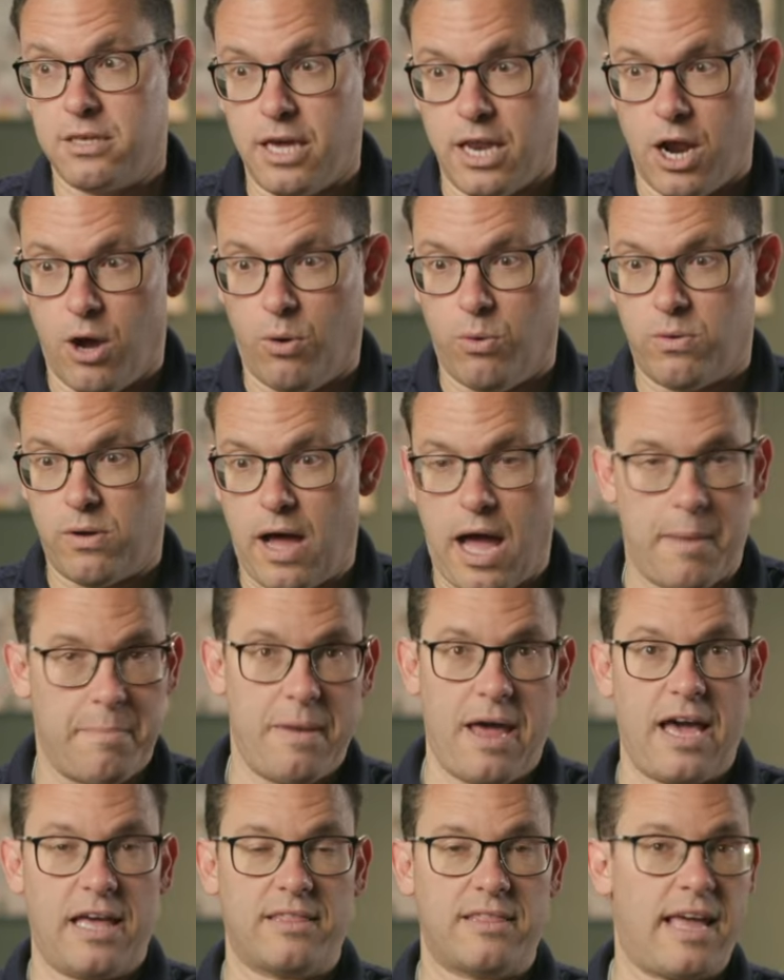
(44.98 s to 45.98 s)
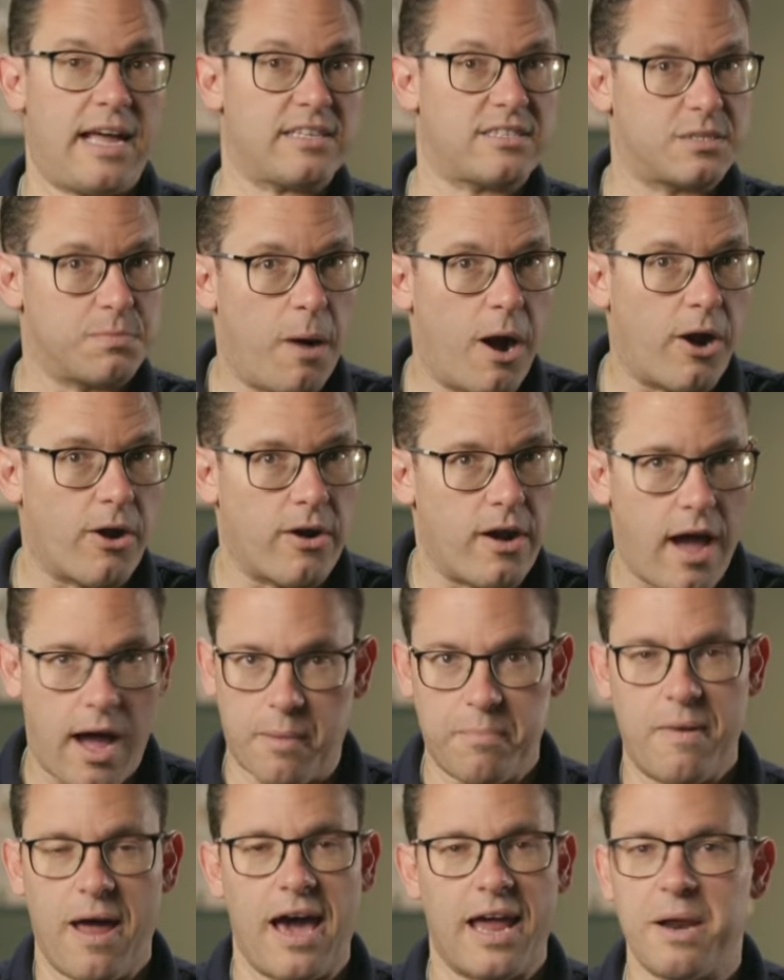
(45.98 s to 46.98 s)
you know, I'm not that smart.
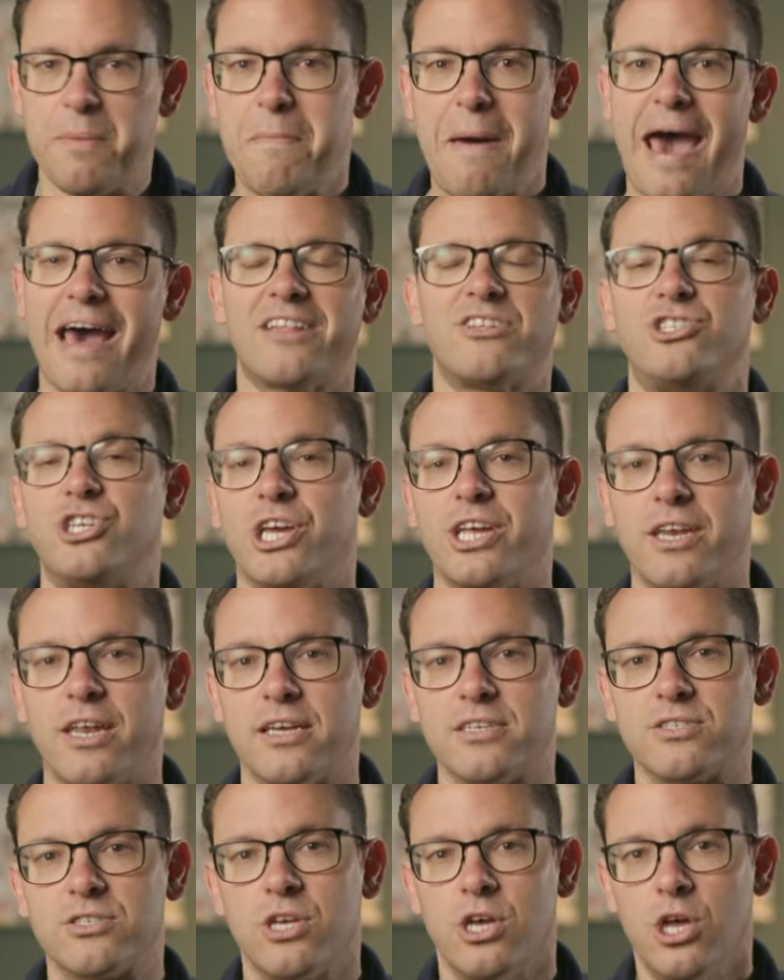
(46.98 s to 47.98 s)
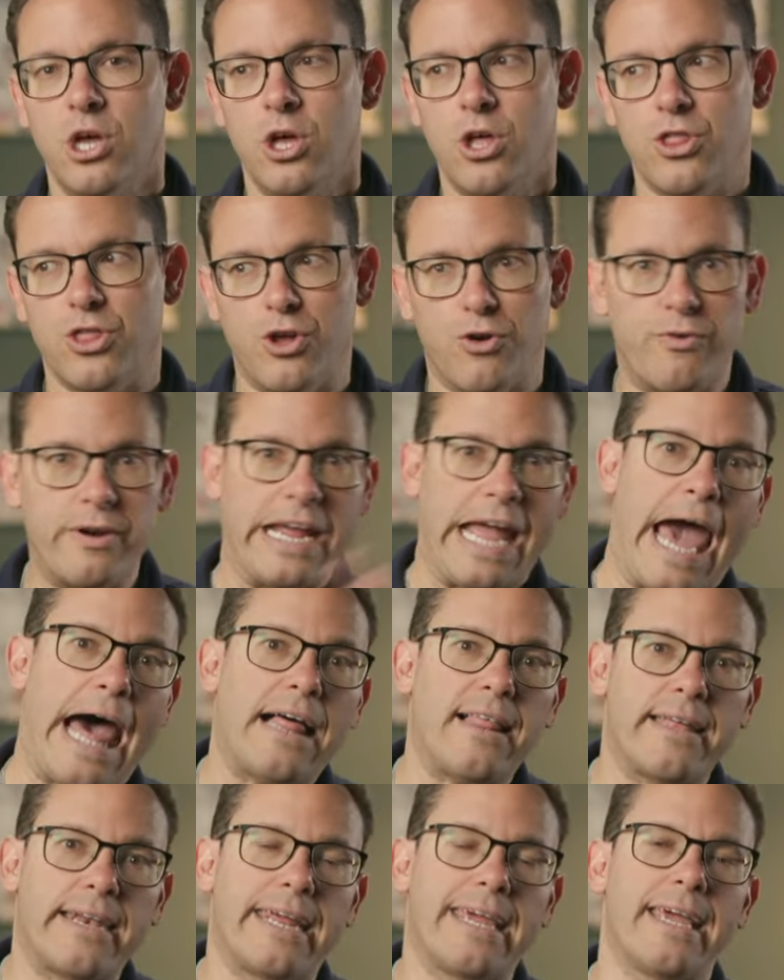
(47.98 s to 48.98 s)
I'm not a math genius. The
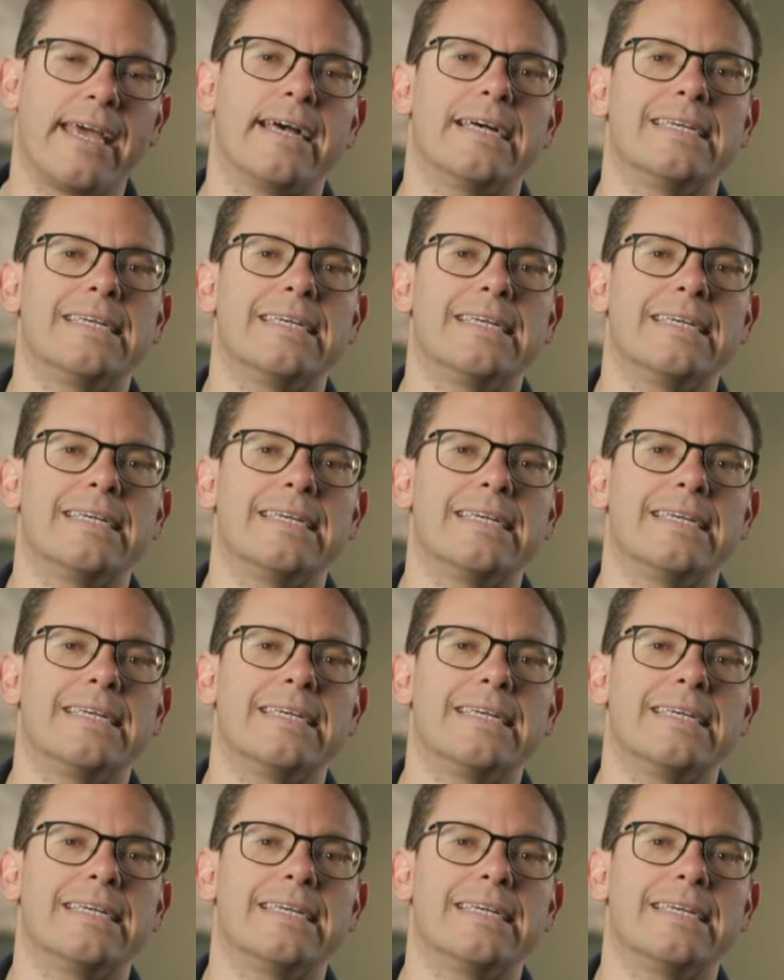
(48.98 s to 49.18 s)
reality